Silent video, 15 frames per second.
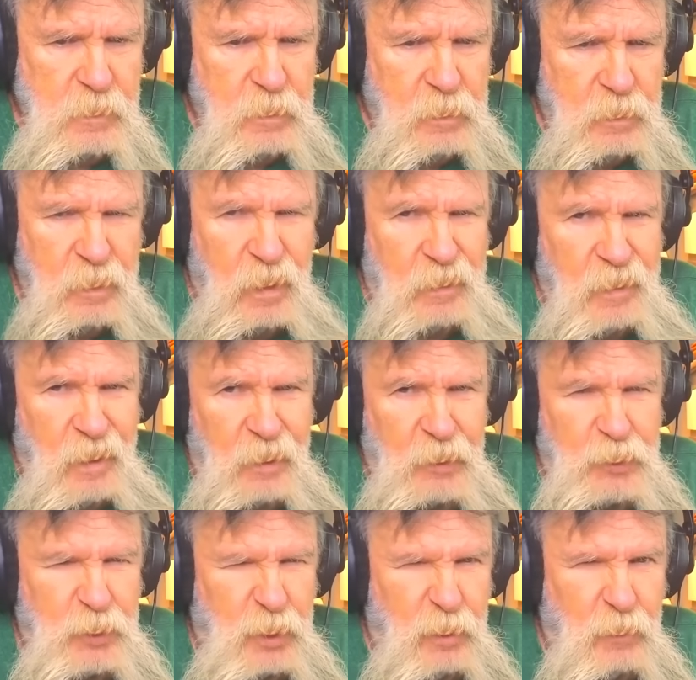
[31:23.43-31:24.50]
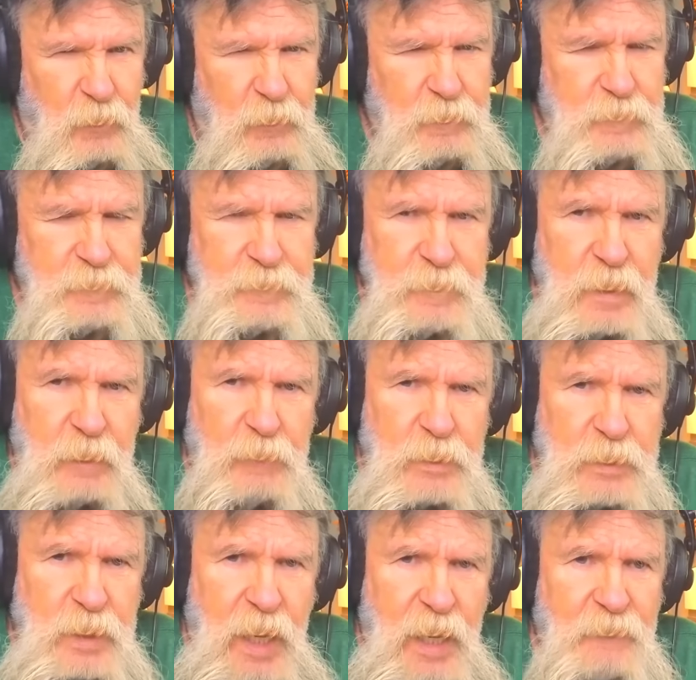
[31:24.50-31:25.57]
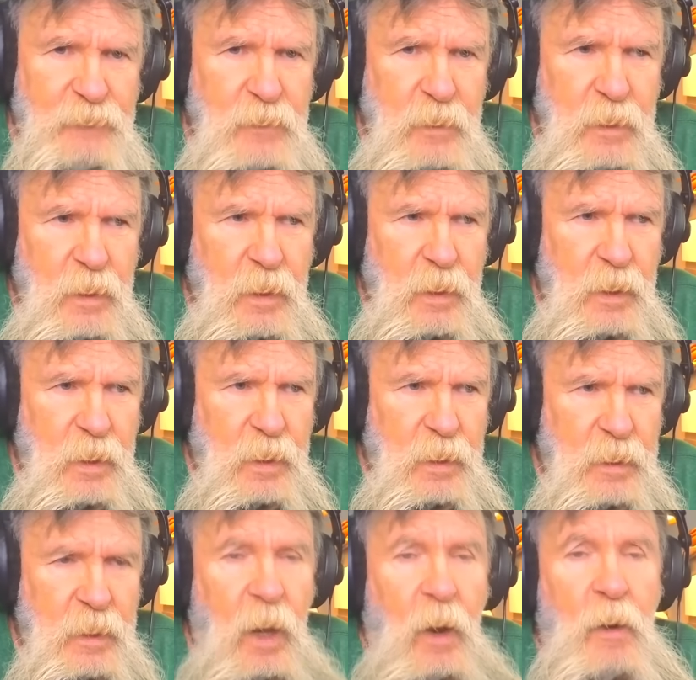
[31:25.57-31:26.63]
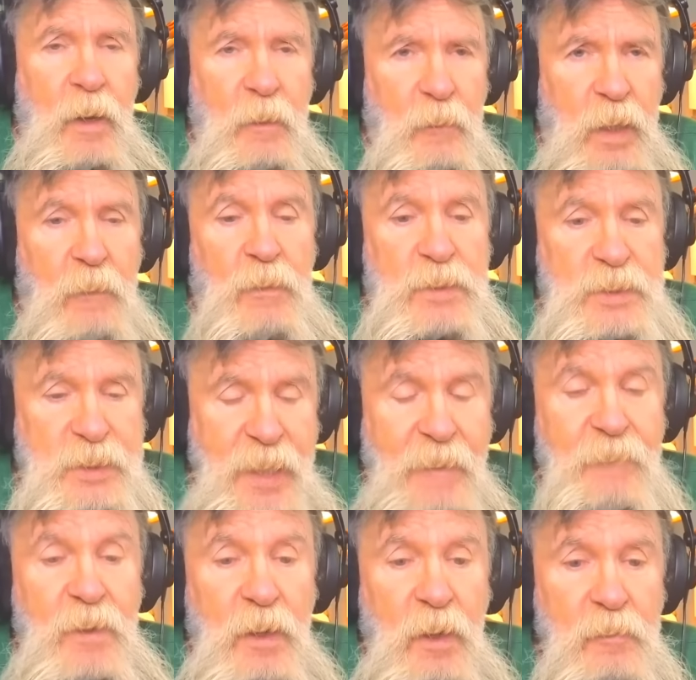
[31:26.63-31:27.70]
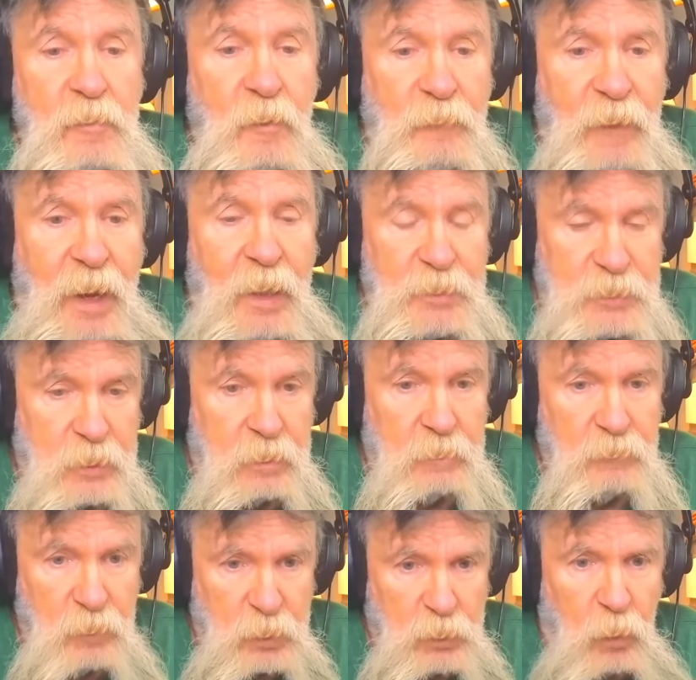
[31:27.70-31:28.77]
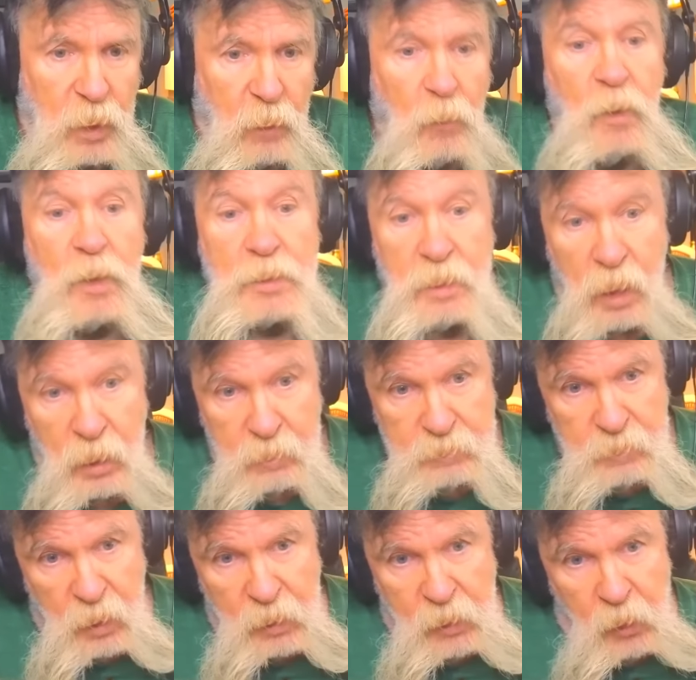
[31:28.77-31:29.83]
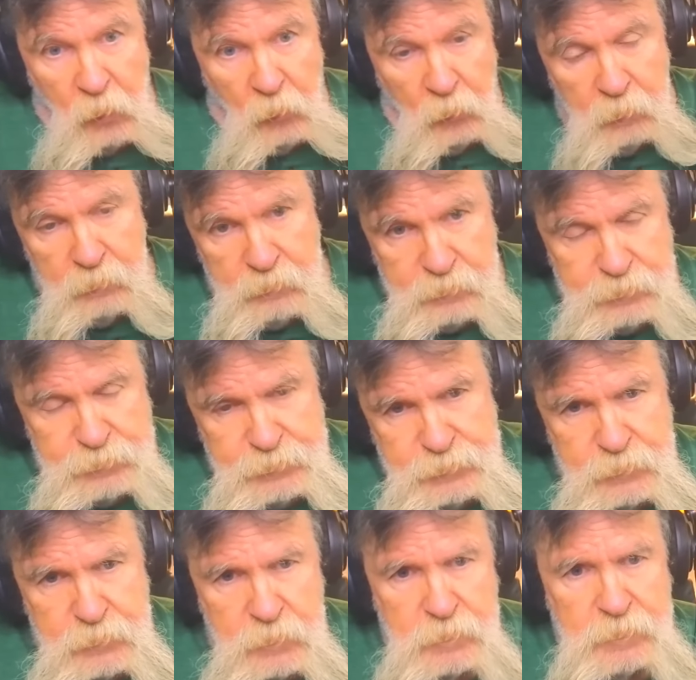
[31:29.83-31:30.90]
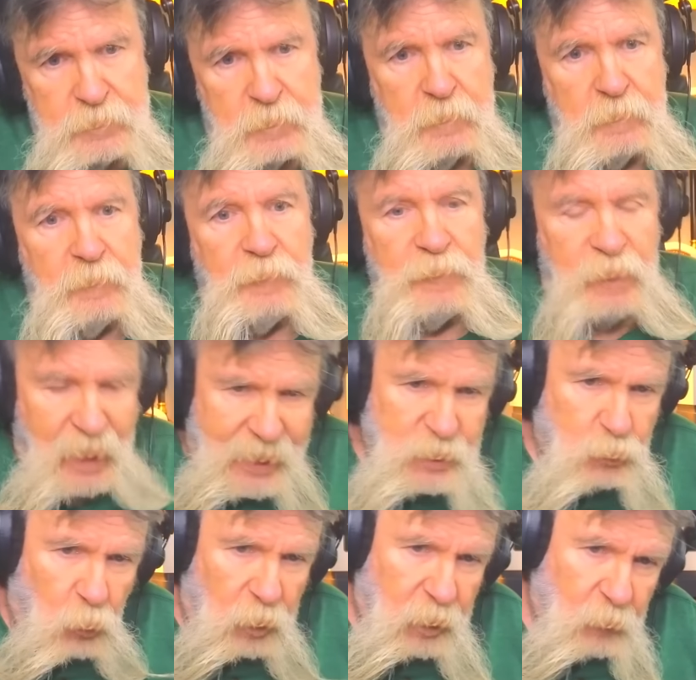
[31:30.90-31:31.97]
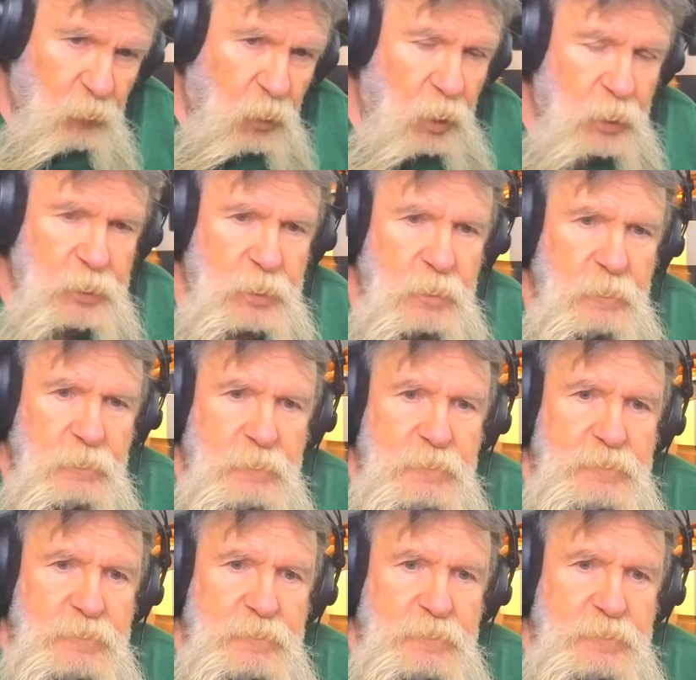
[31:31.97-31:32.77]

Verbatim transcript: No, not a show. It was half. Oh, it, it was seven hundred thousand was what it was a, a, year. That's what it was. Hmm.